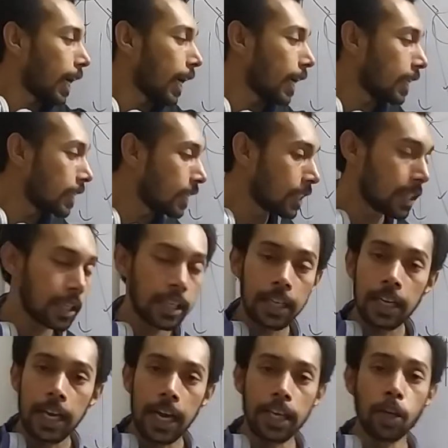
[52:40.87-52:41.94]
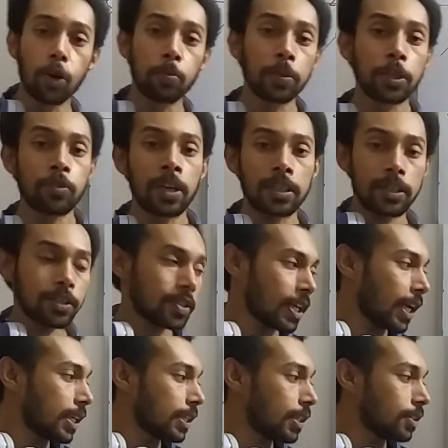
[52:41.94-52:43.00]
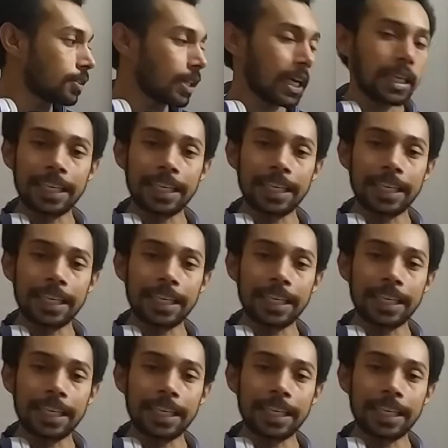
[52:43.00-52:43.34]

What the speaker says: and I hope you understand it,